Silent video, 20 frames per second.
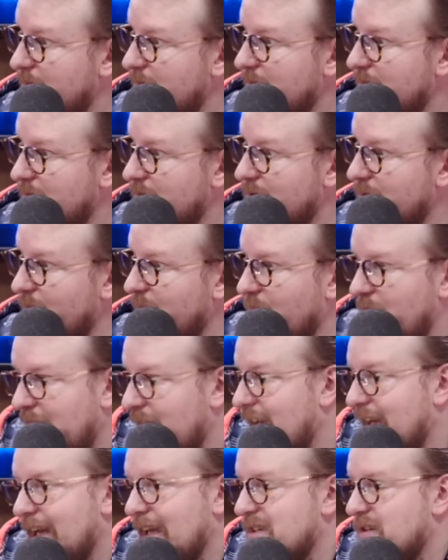So, and
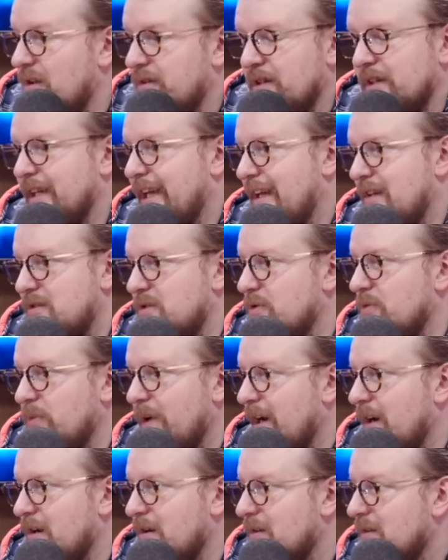I guess all the lands are
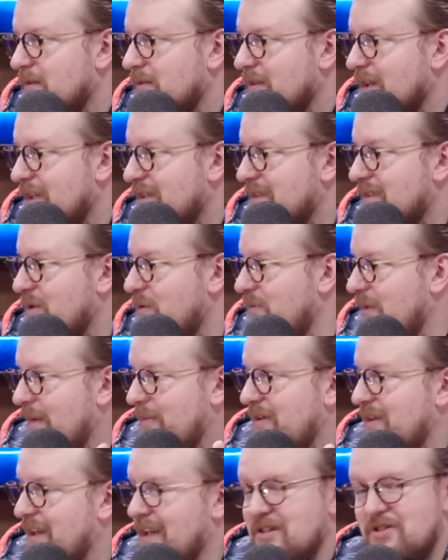rare, and so
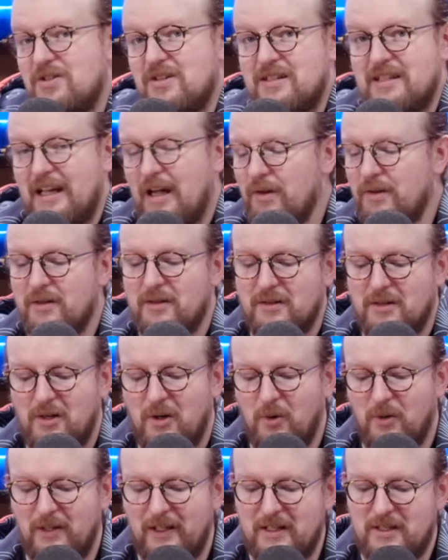maybe that's just how the
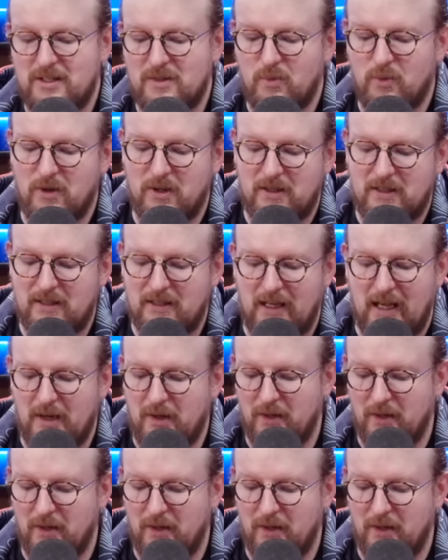coalition worked? I don't